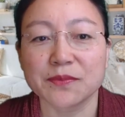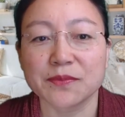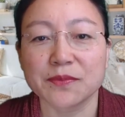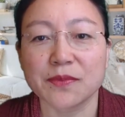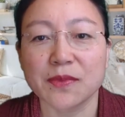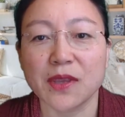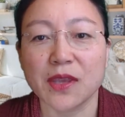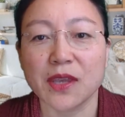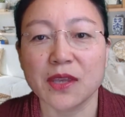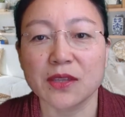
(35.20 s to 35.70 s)

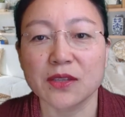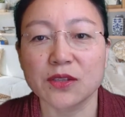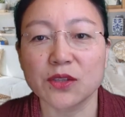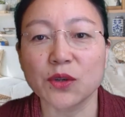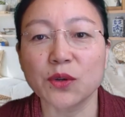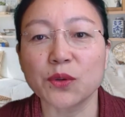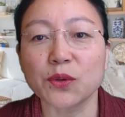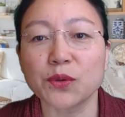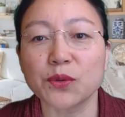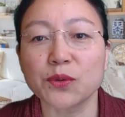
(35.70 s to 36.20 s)

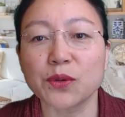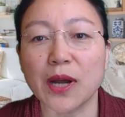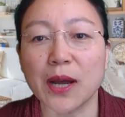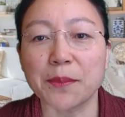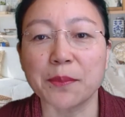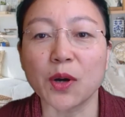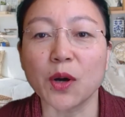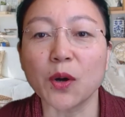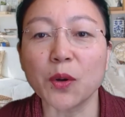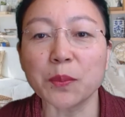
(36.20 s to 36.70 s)
so I'm
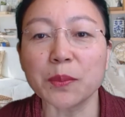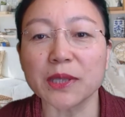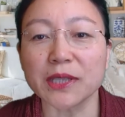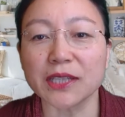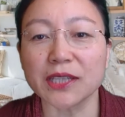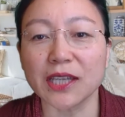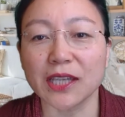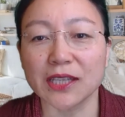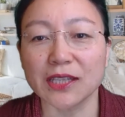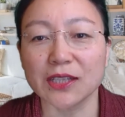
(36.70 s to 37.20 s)

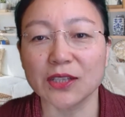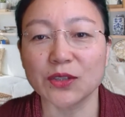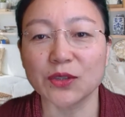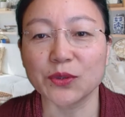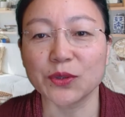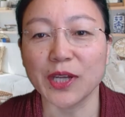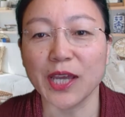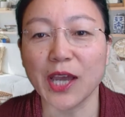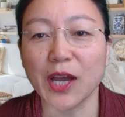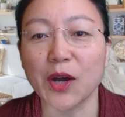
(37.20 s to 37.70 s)
obligated to
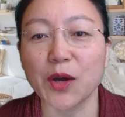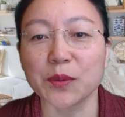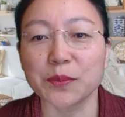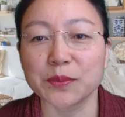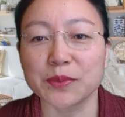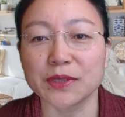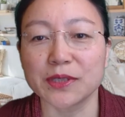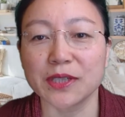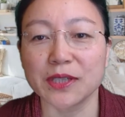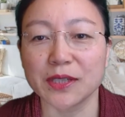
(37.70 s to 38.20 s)
help
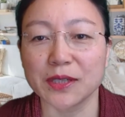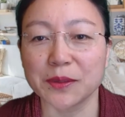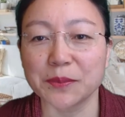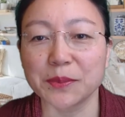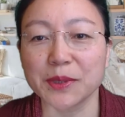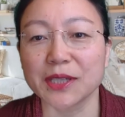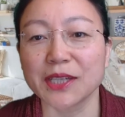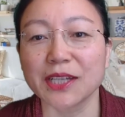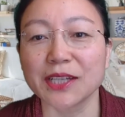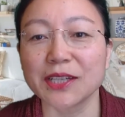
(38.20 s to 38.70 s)
the
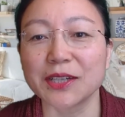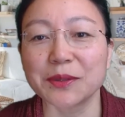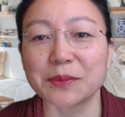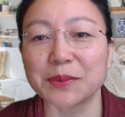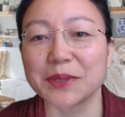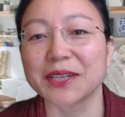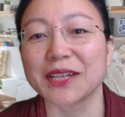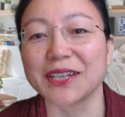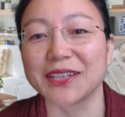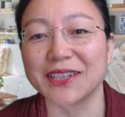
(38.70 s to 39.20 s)

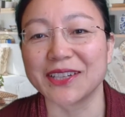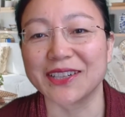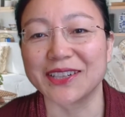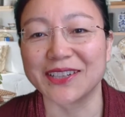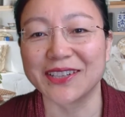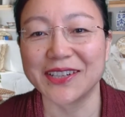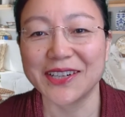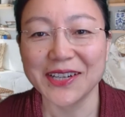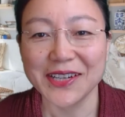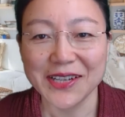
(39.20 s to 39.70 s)
beginner
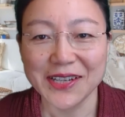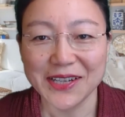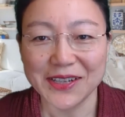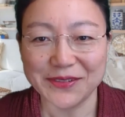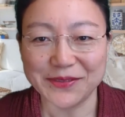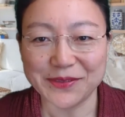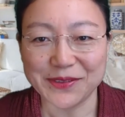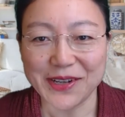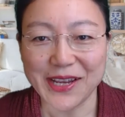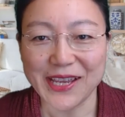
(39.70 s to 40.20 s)

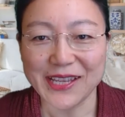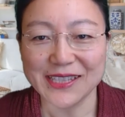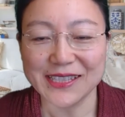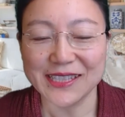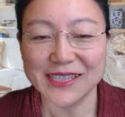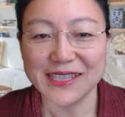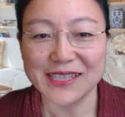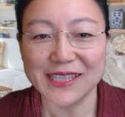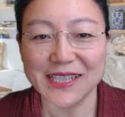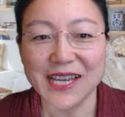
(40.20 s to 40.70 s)

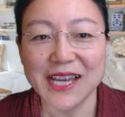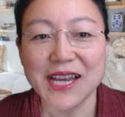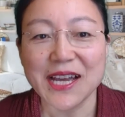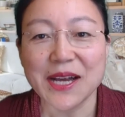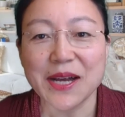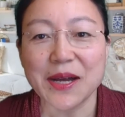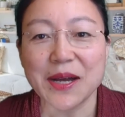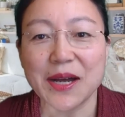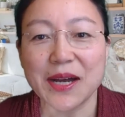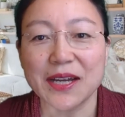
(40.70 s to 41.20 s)
friends.
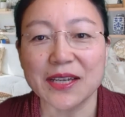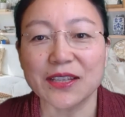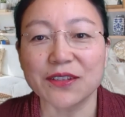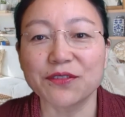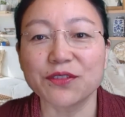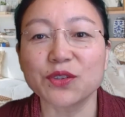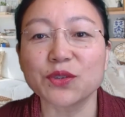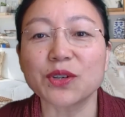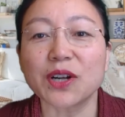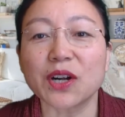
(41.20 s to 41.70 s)
If
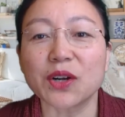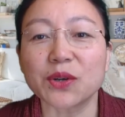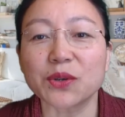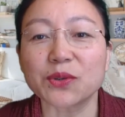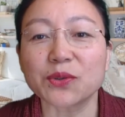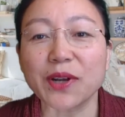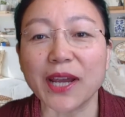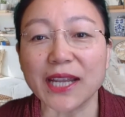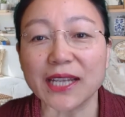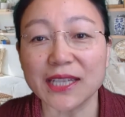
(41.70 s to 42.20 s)
you are
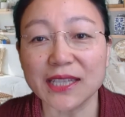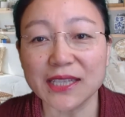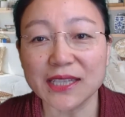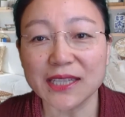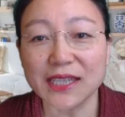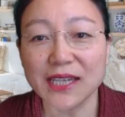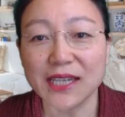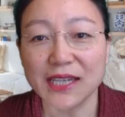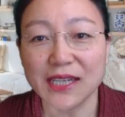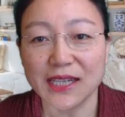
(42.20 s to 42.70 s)
already
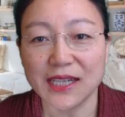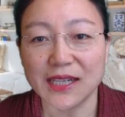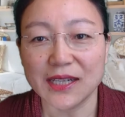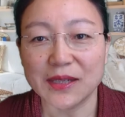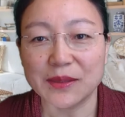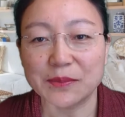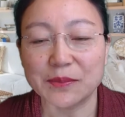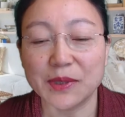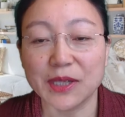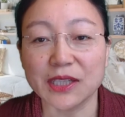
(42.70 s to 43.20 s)

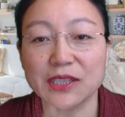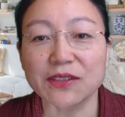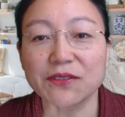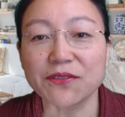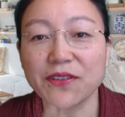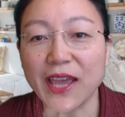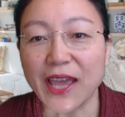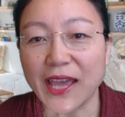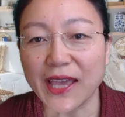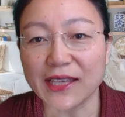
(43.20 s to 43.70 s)

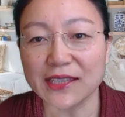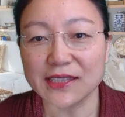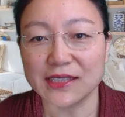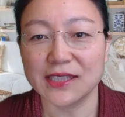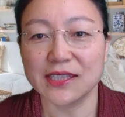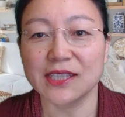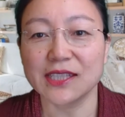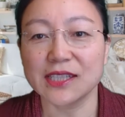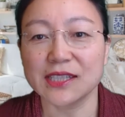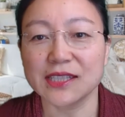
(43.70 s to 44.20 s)
advanced
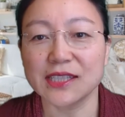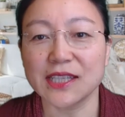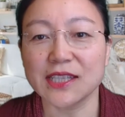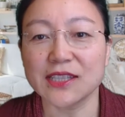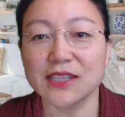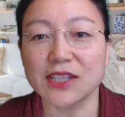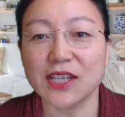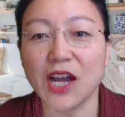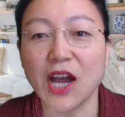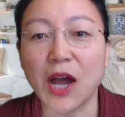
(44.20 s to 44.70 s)
in these
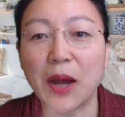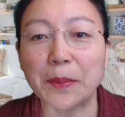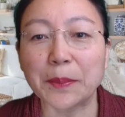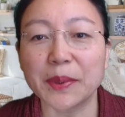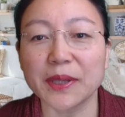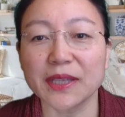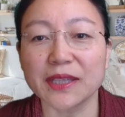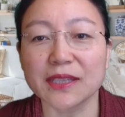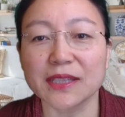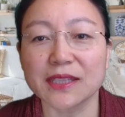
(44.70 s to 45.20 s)

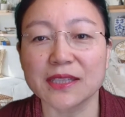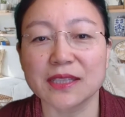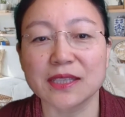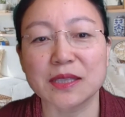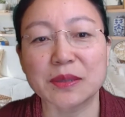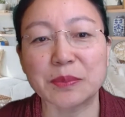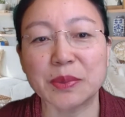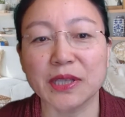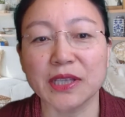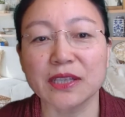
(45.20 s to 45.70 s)
topics,
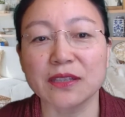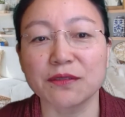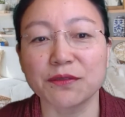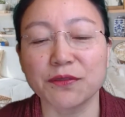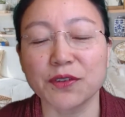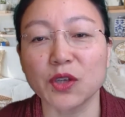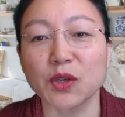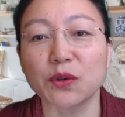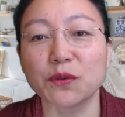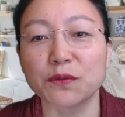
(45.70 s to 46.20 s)
please
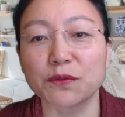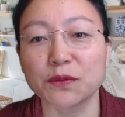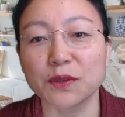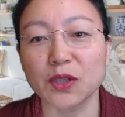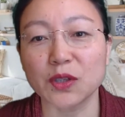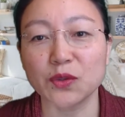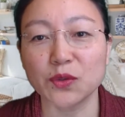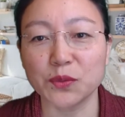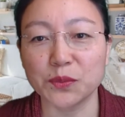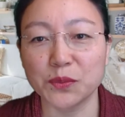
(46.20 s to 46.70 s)
feel free
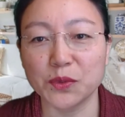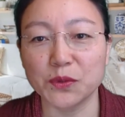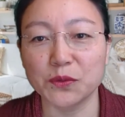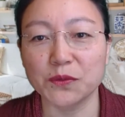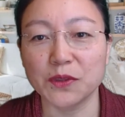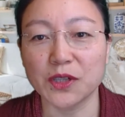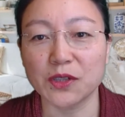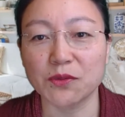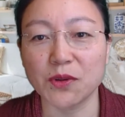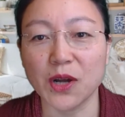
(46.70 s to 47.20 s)
to move
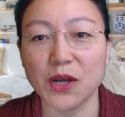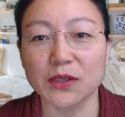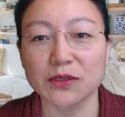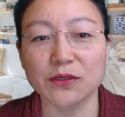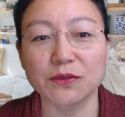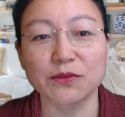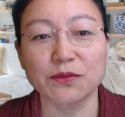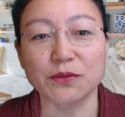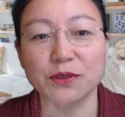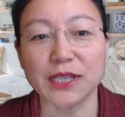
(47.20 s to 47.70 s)
around
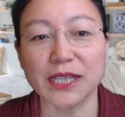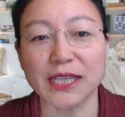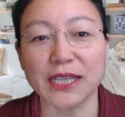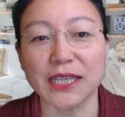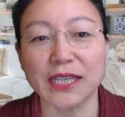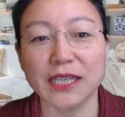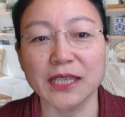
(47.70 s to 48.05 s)
freely.